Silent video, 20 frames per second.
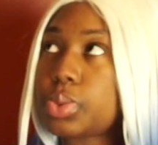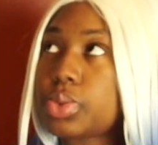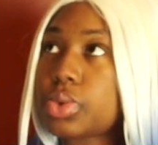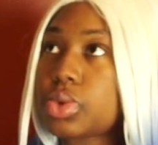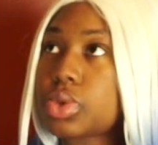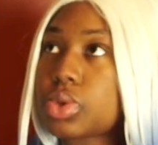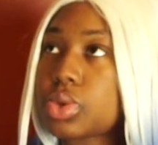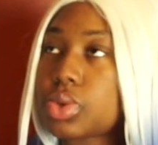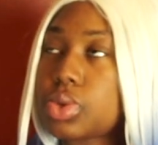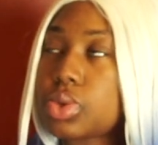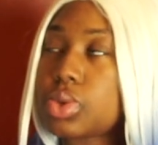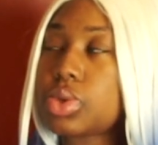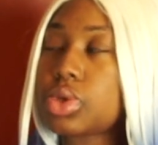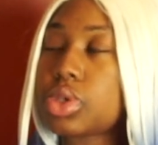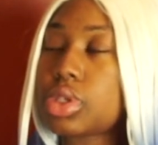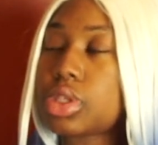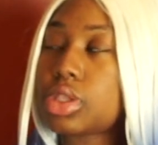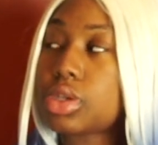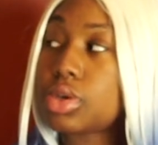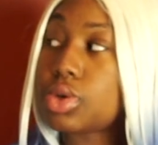
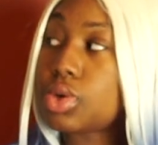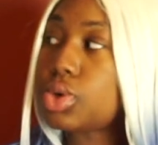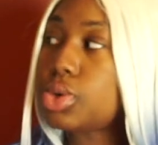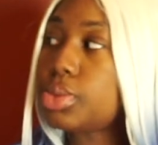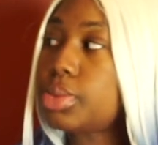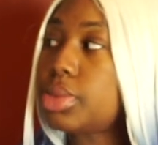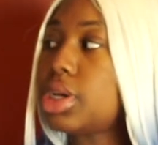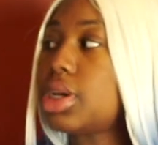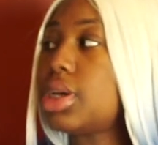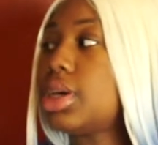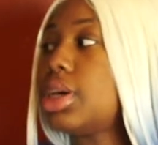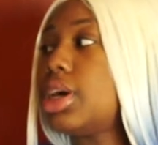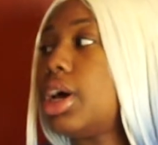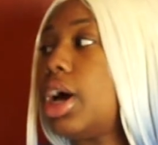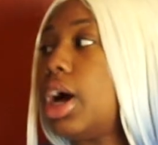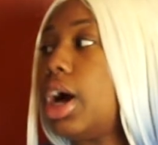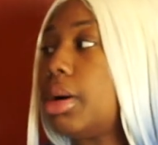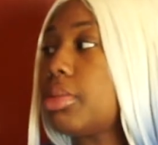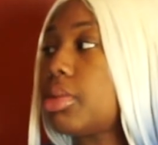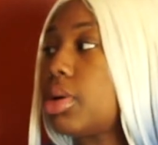screws tube
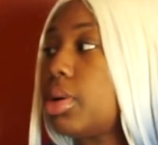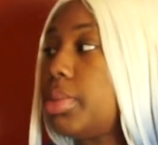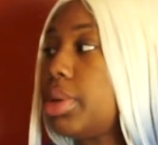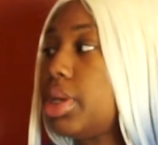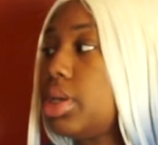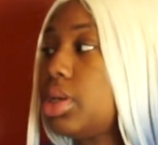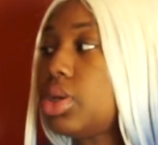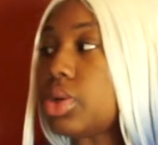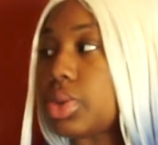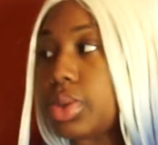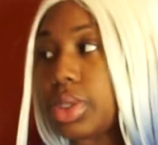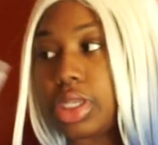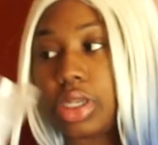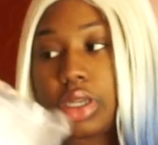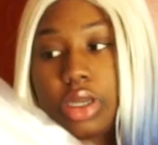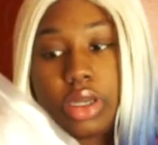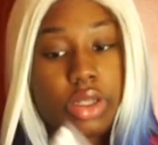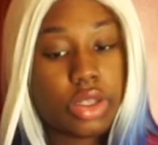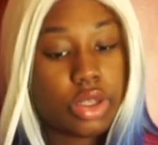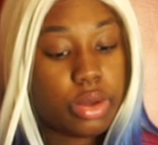I'm gonna be
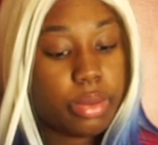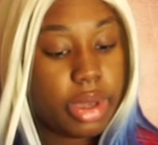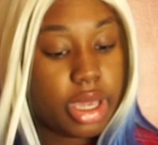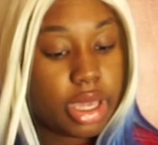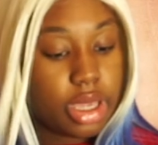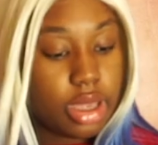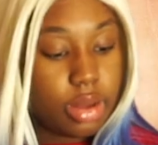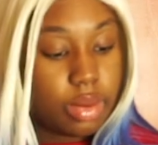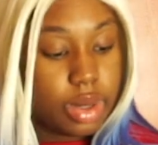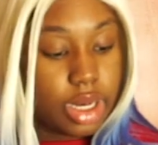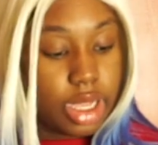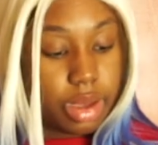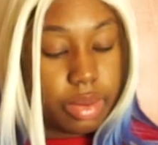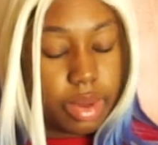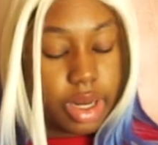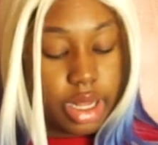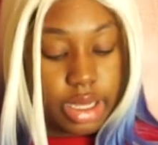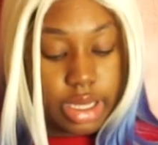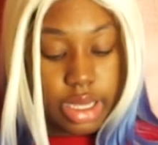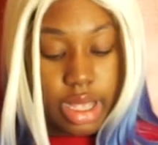using to make a
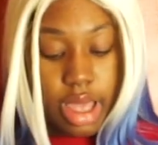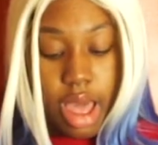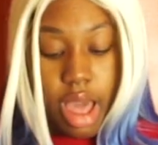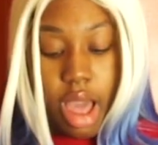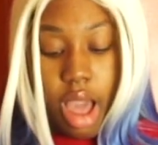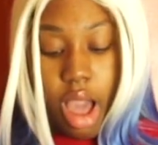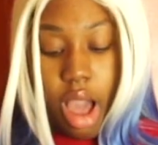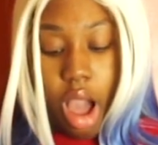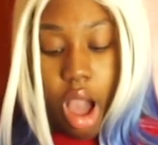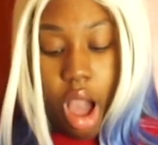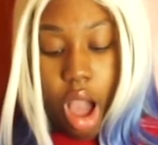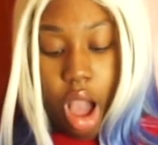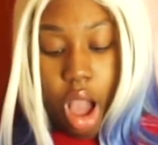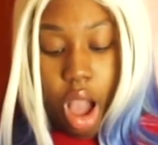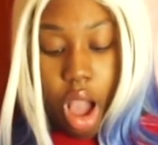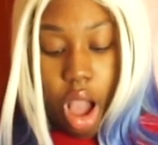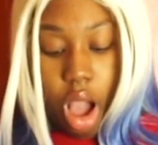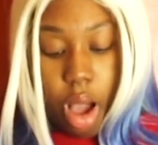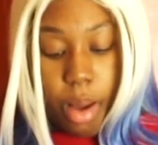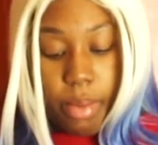label.
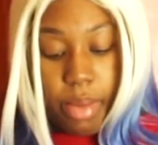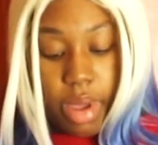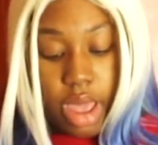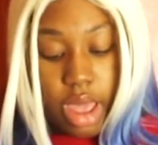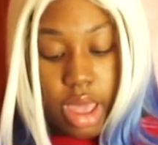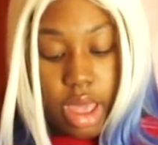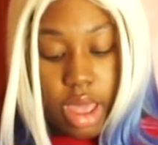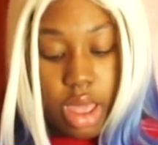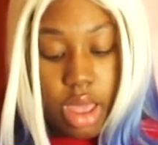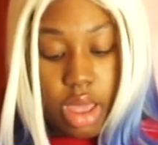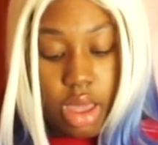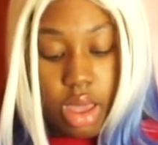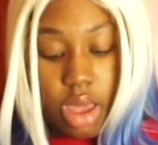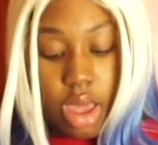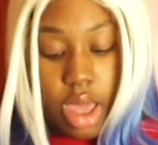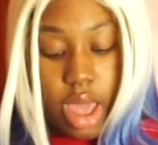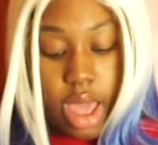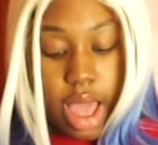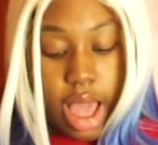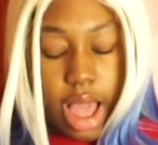
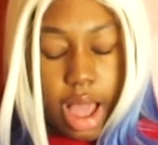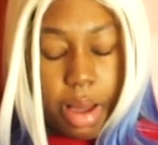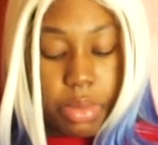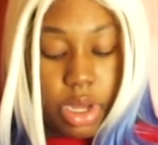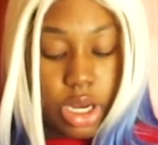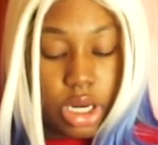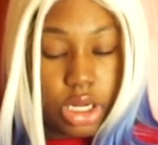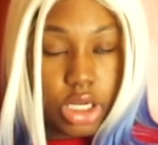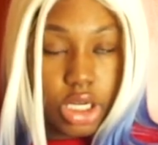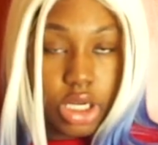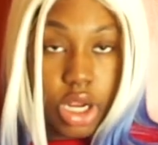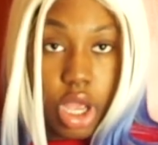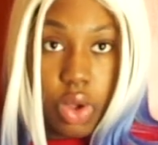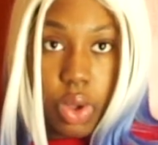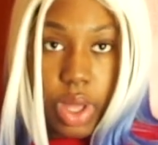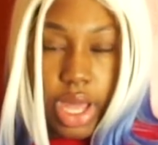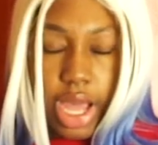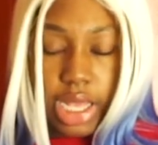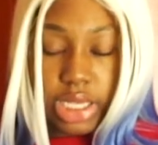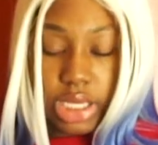I'm gonna show
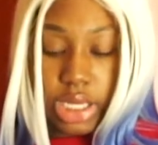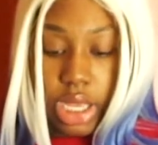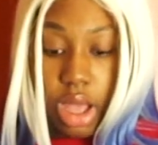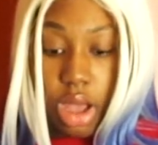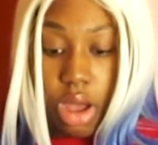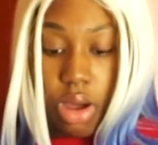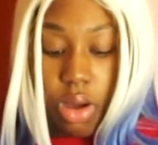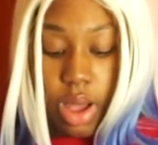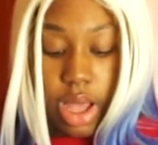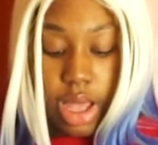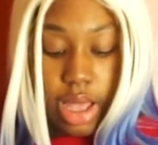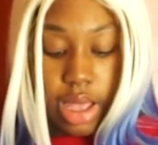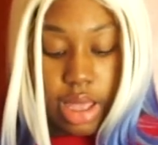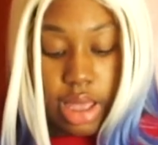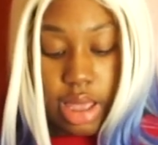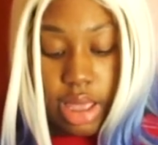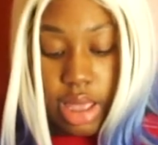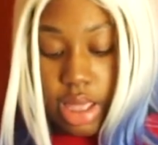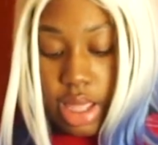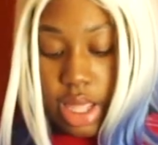you guys how
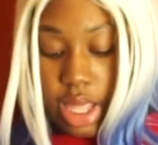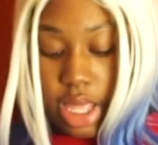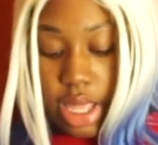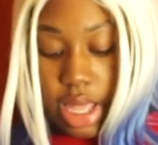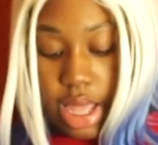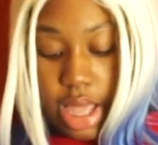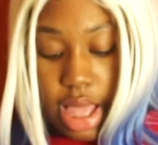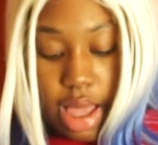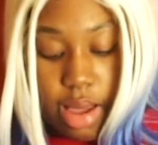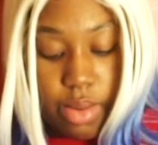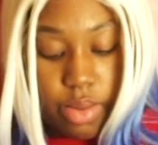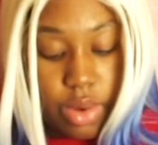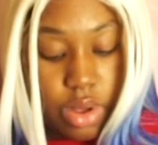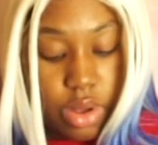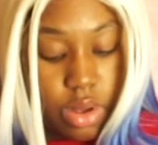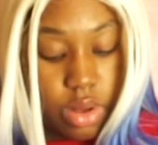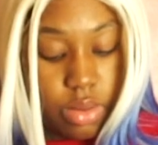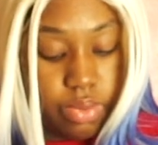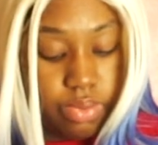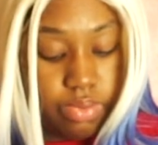I'm so